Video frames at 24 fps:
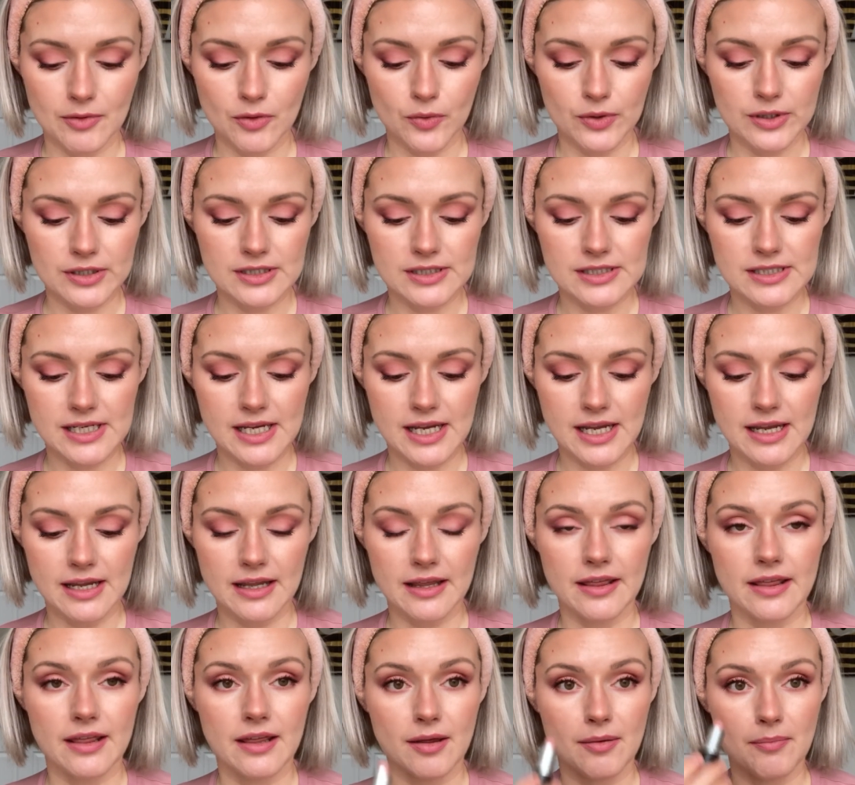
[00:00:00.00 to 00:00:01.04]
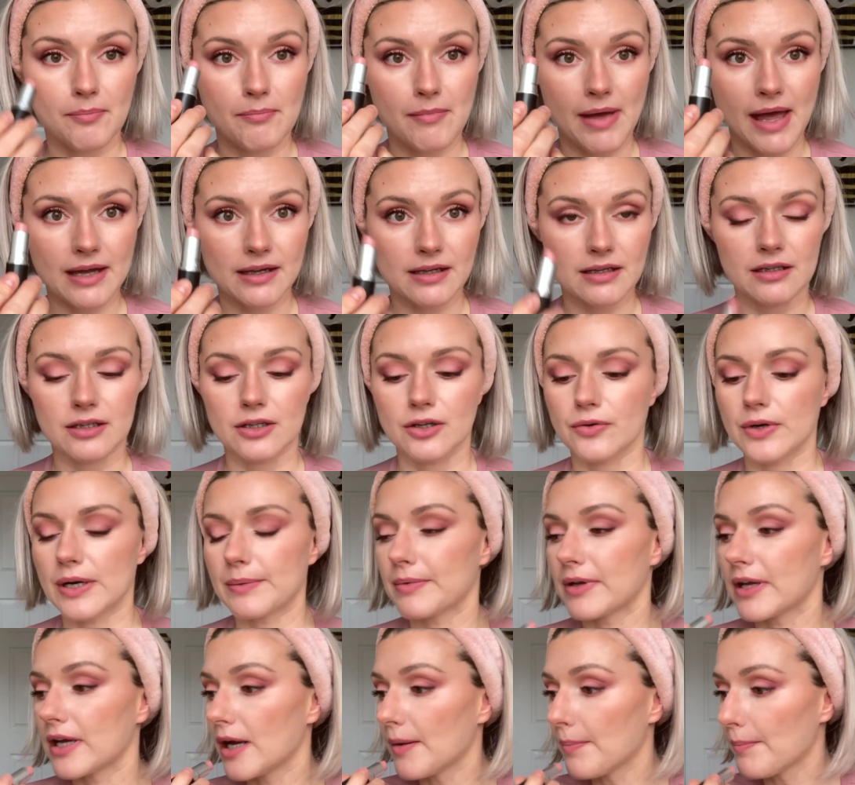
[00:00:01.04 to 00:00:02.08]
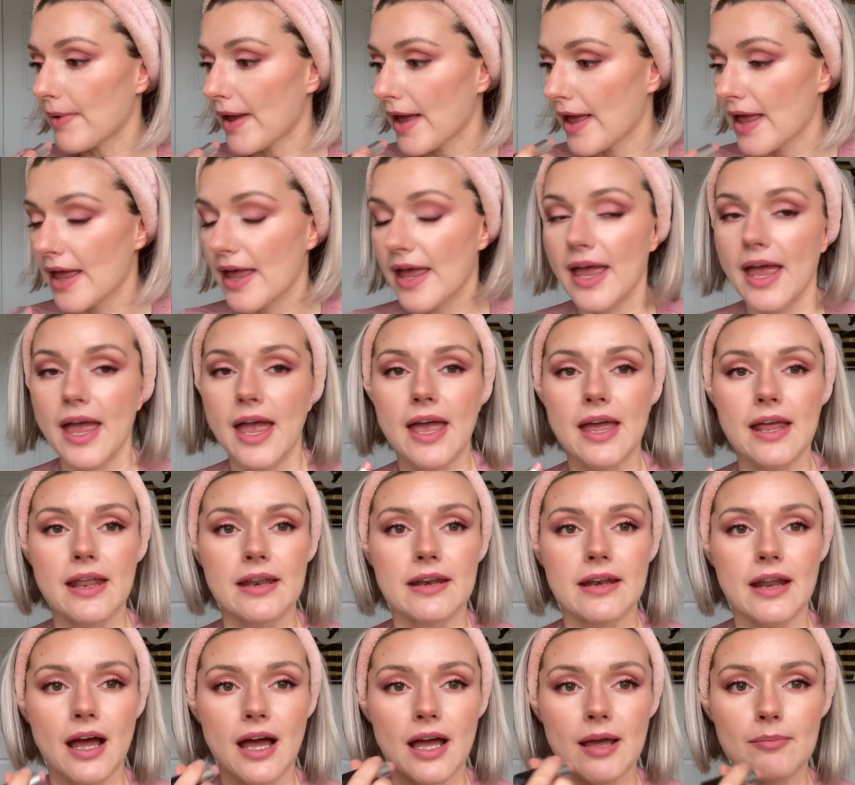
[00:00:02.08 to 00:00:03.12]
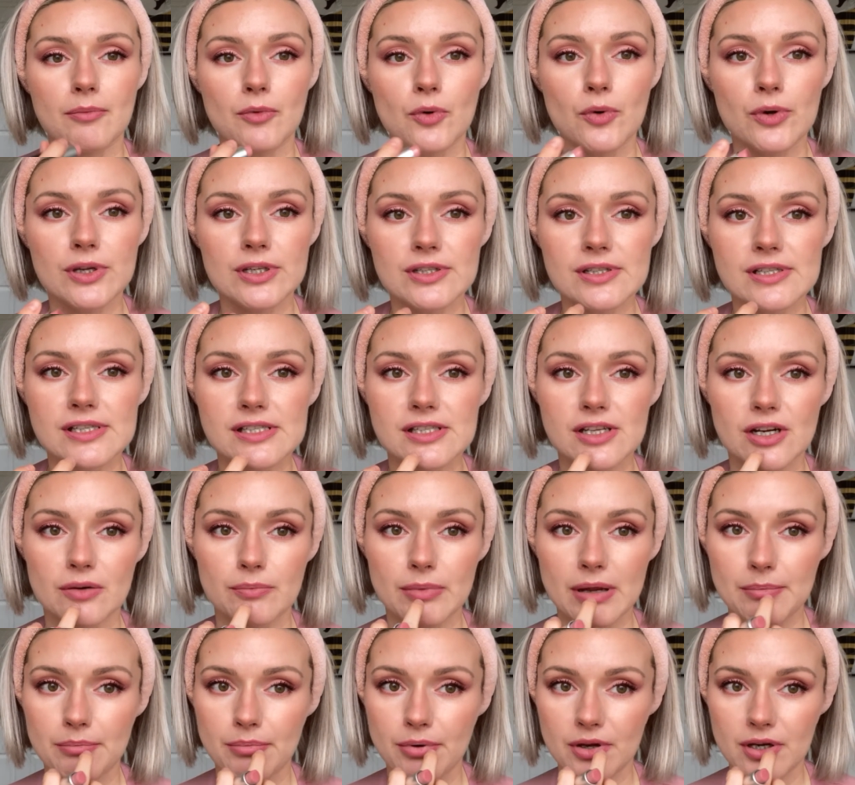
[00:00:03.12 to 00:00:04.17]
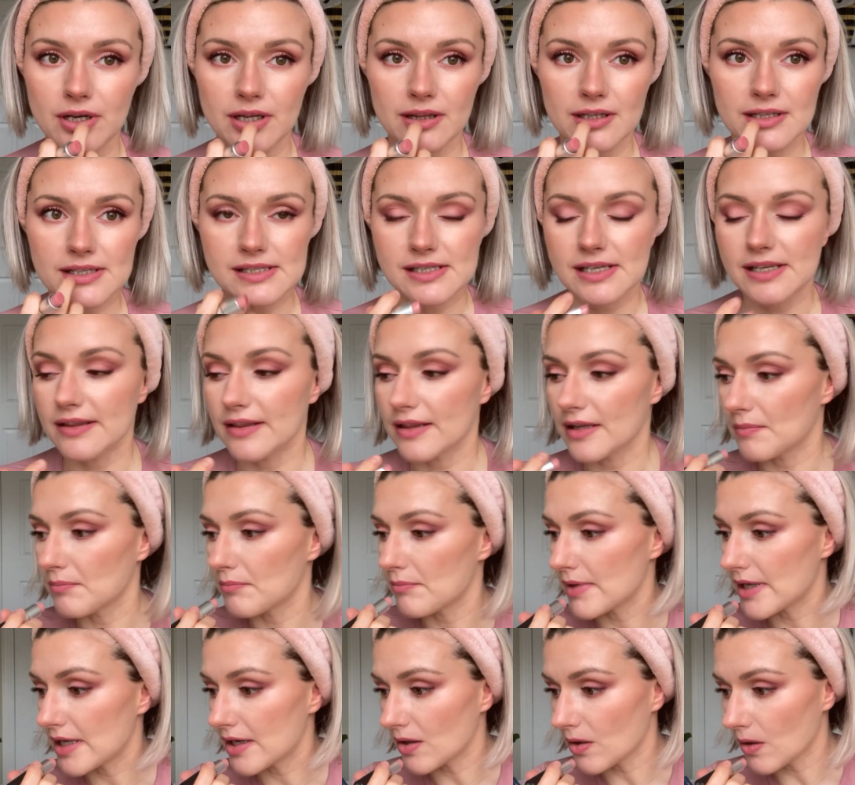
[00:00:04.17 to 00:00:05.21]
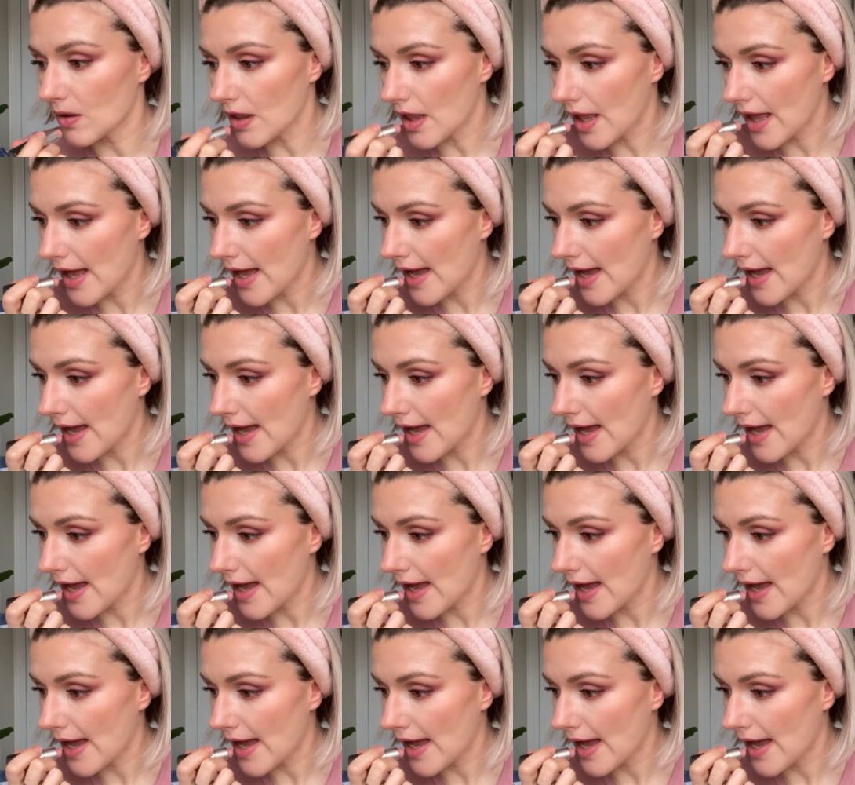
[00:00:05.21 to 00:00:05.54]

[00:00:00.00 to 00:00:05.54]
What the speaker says: going to take MAC Creme Cup, and I'm going to start by putting this in the middle.